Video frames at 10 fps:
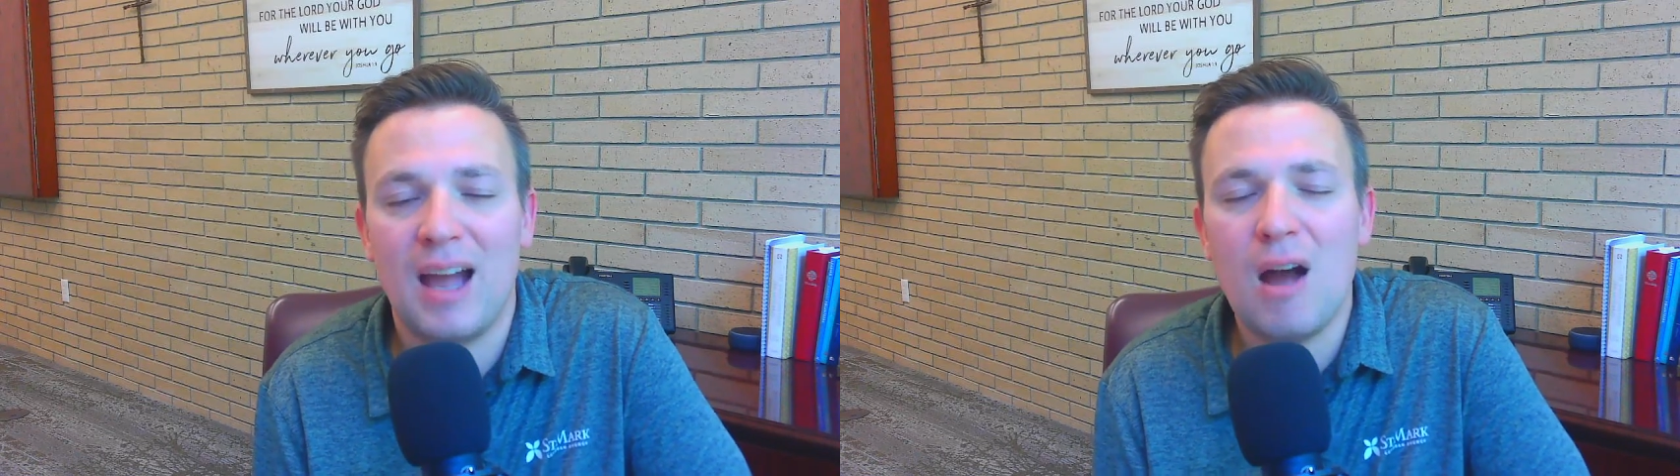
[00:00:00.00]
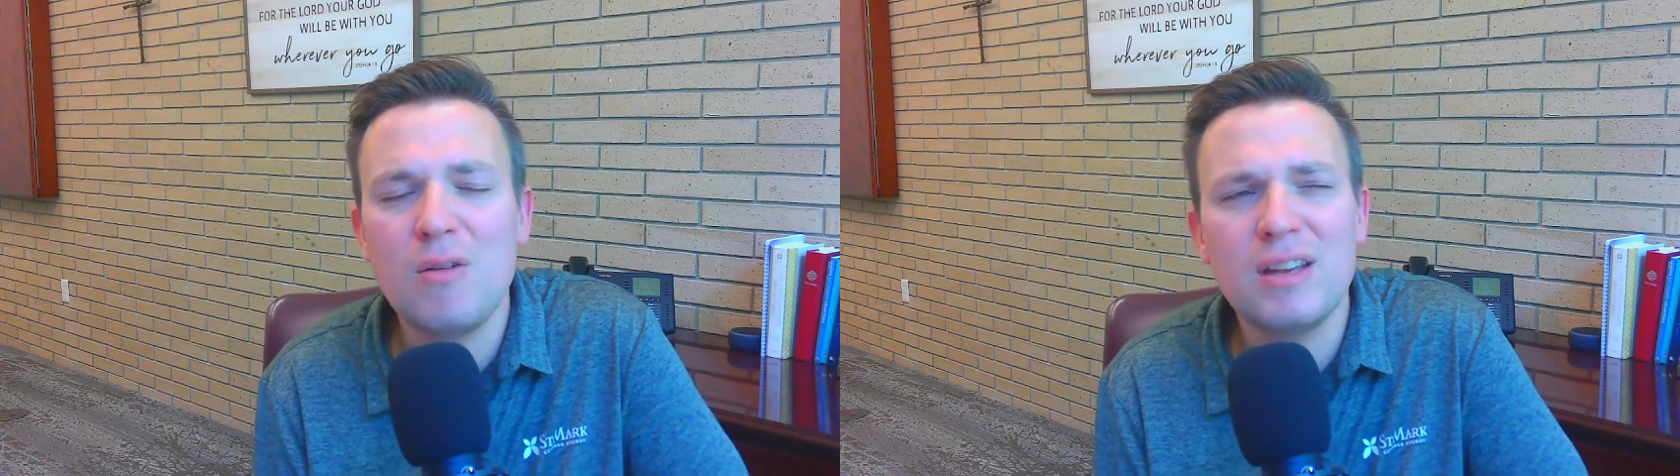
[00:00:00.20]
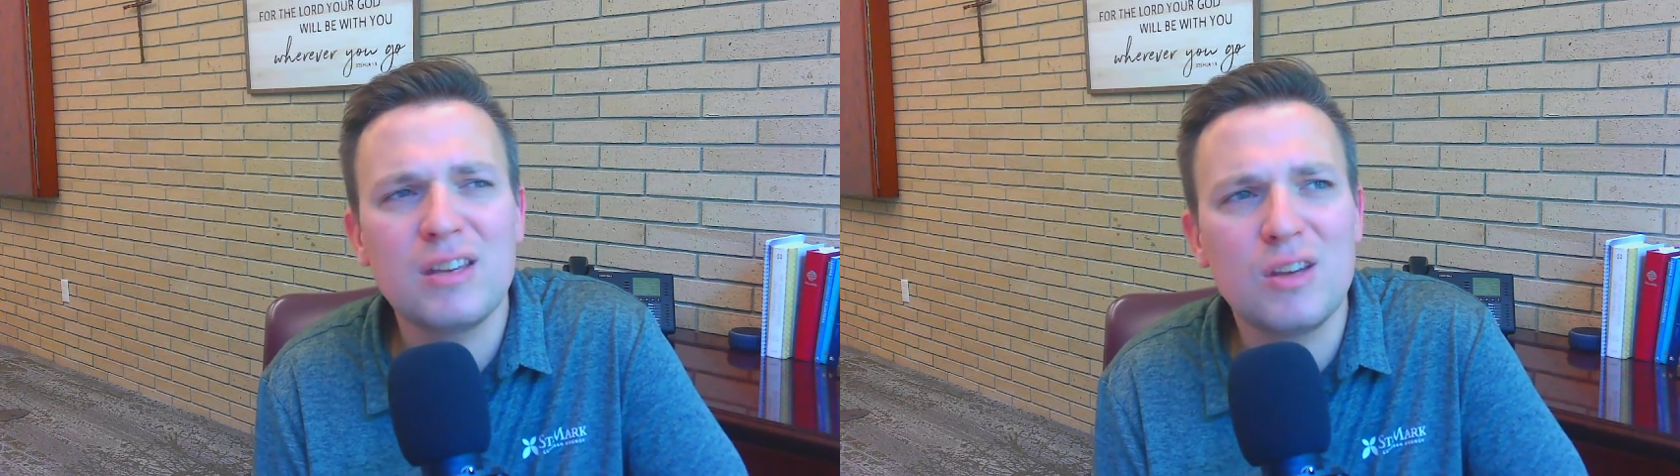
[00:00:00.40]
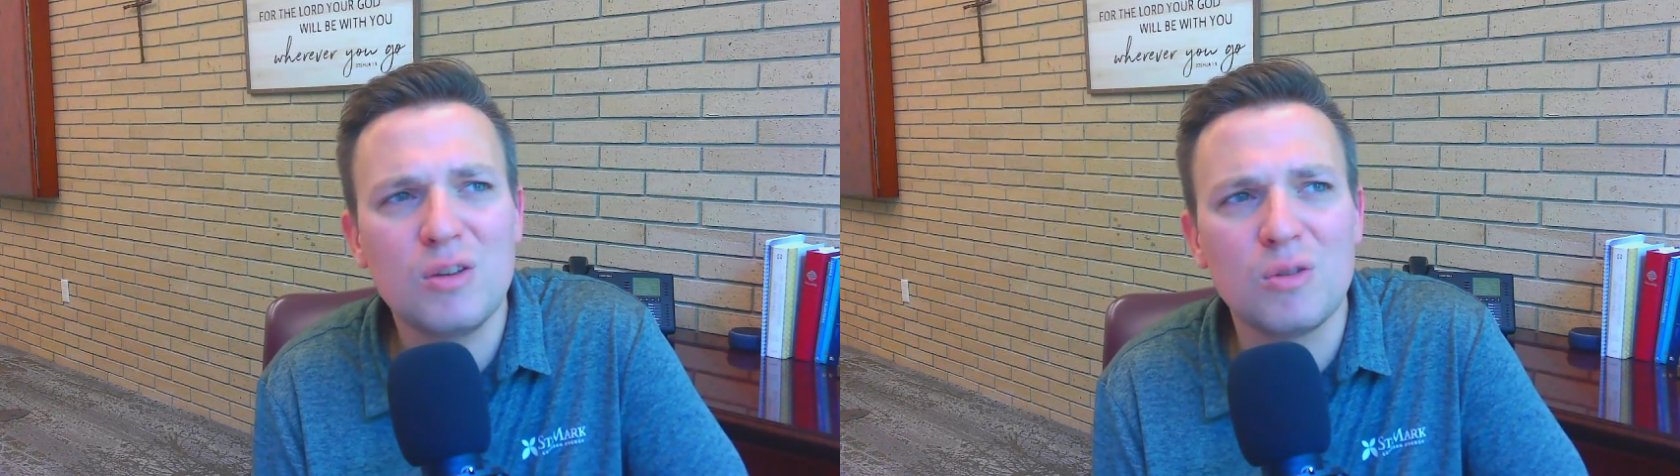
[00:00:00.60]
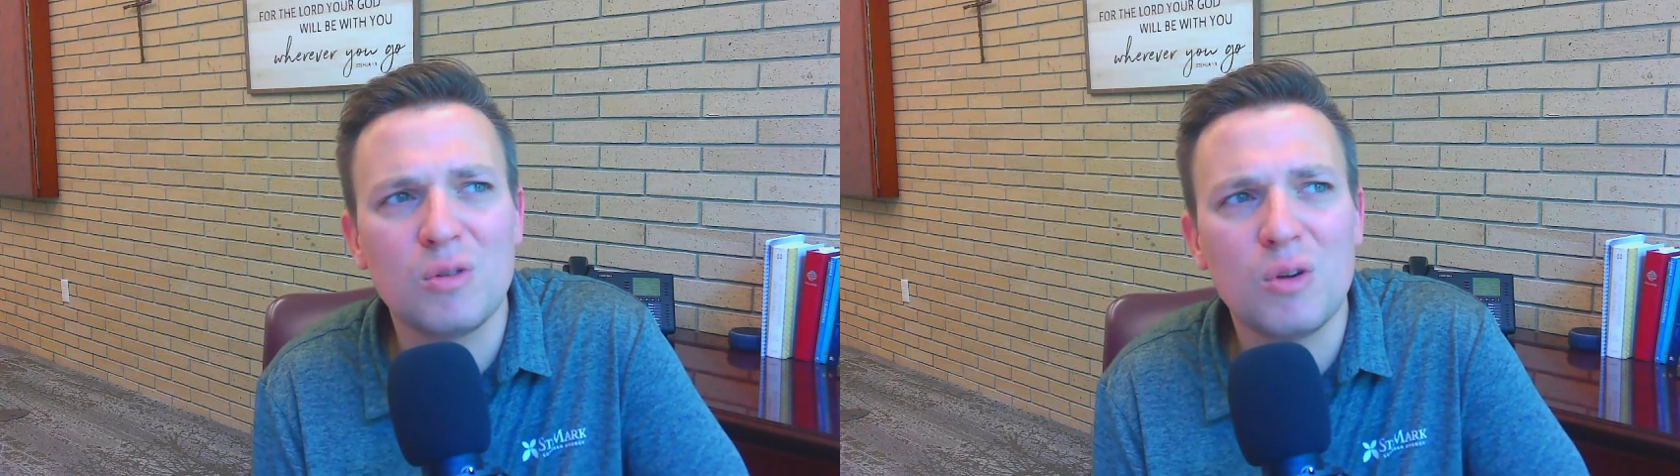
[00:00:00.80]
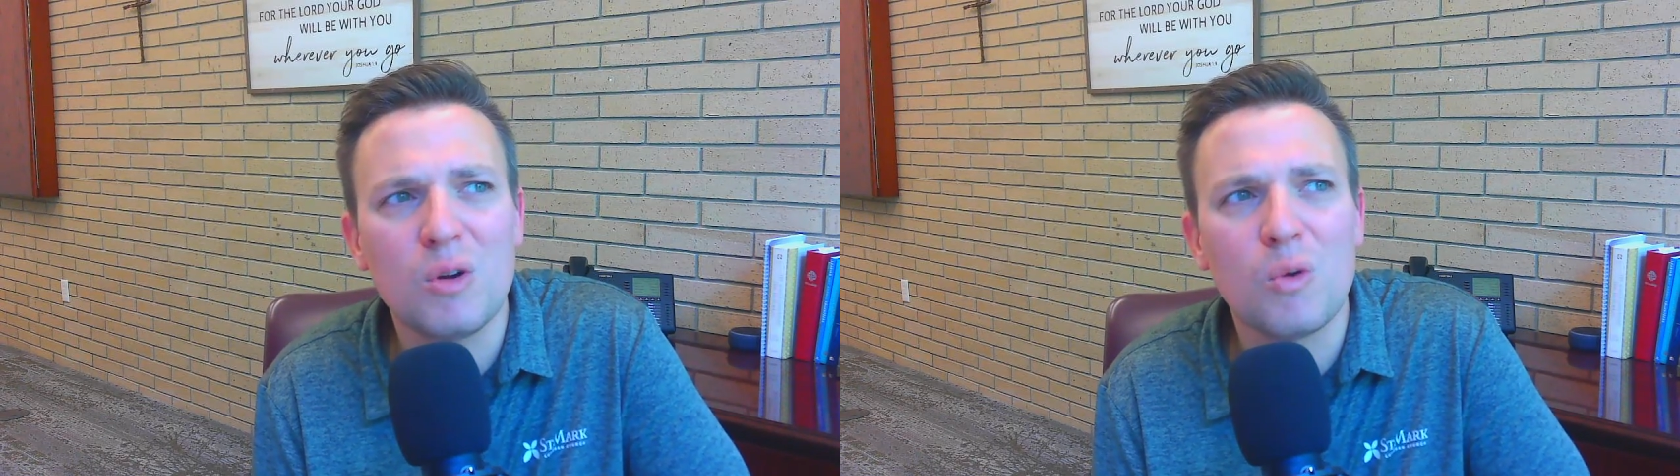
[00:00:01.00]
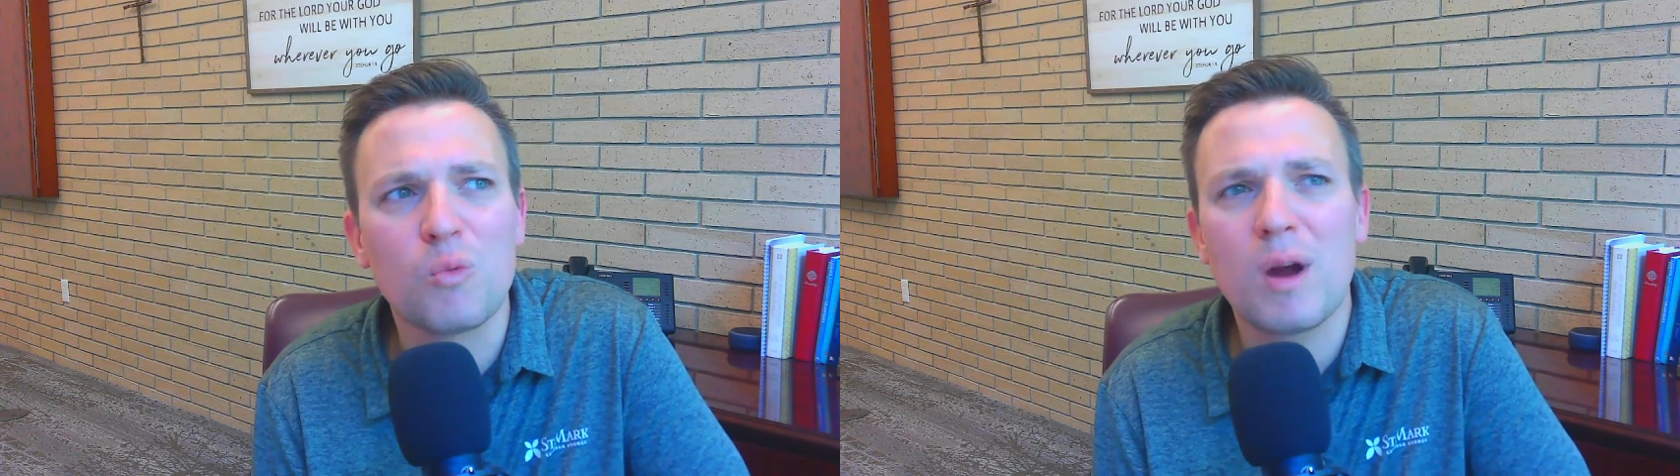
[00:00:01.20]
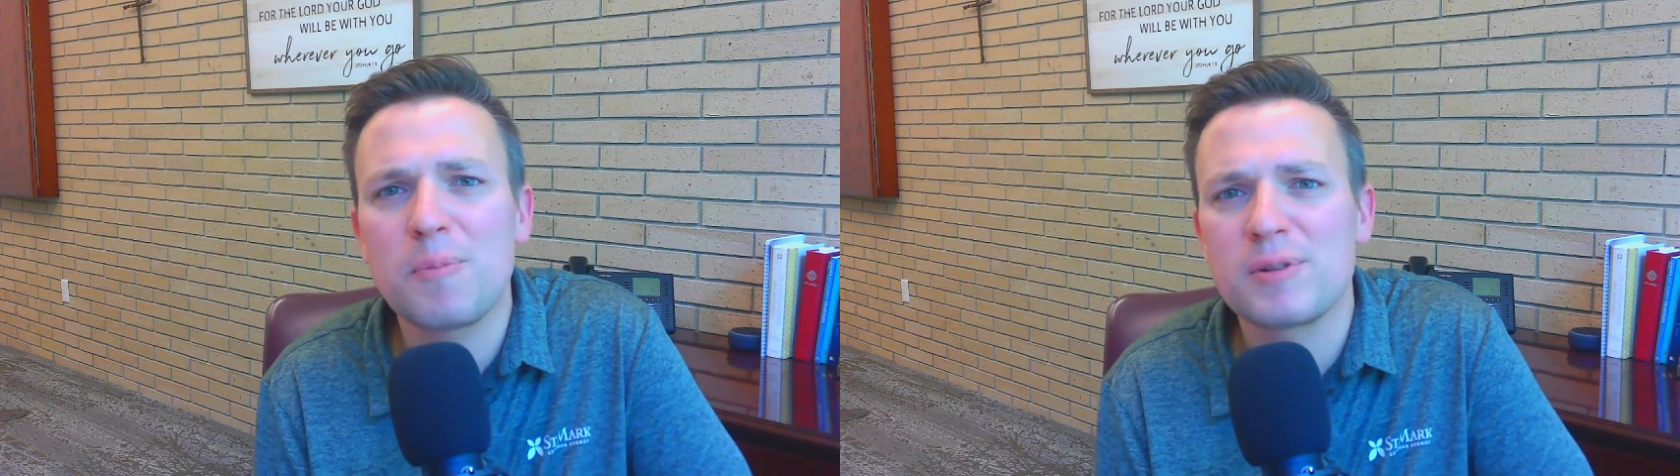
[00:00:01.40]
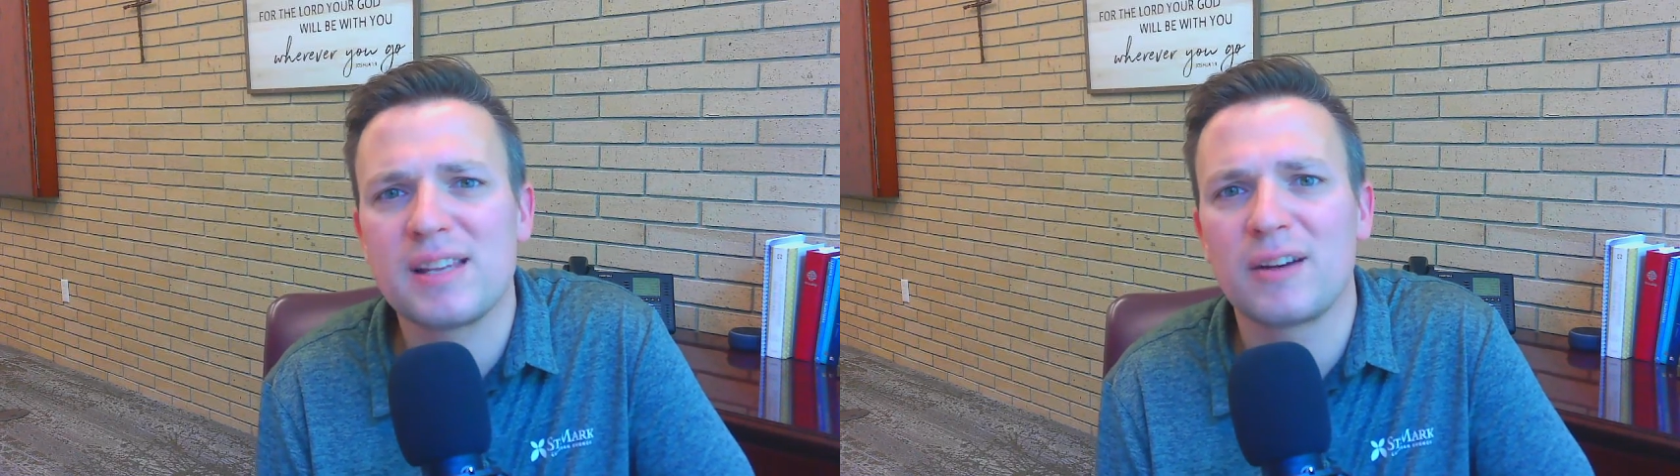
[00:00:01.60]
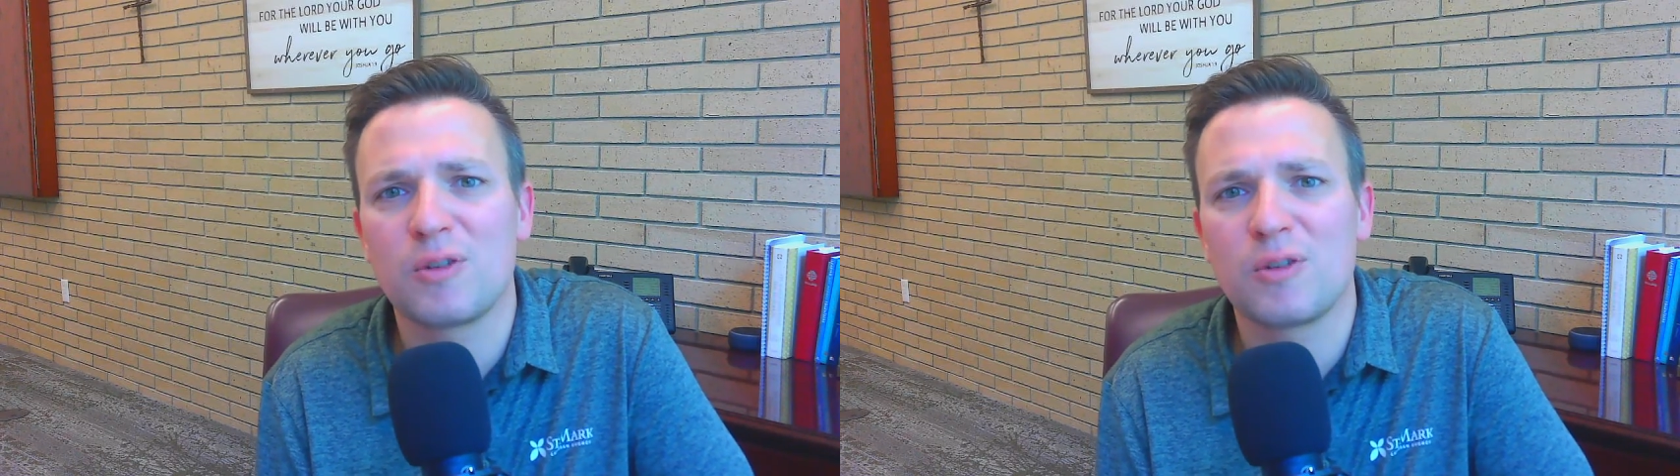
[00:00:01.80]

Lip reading: how can you represent